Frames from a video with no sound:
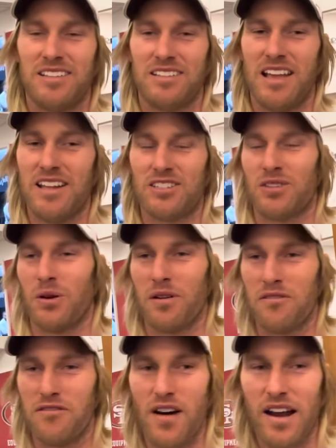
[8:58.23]
it's sort
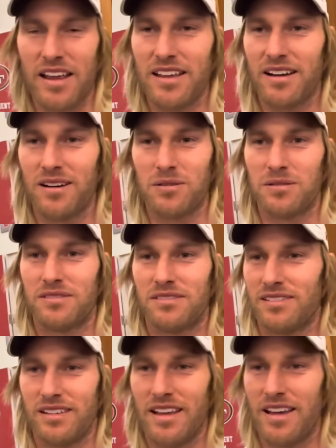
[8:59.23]
of funny. I've
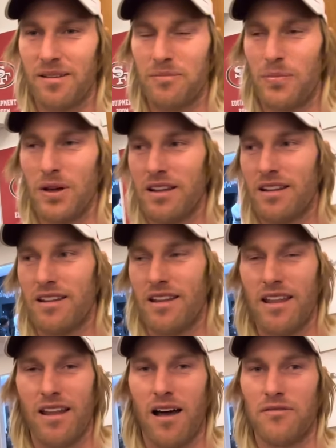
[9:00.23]

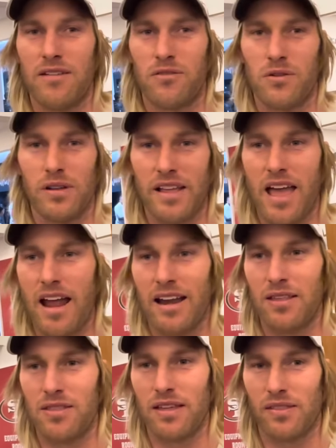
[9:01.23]
never really had
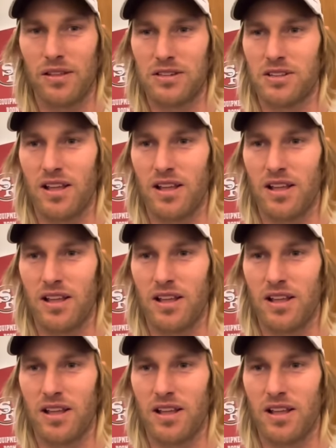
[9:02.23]
anything that's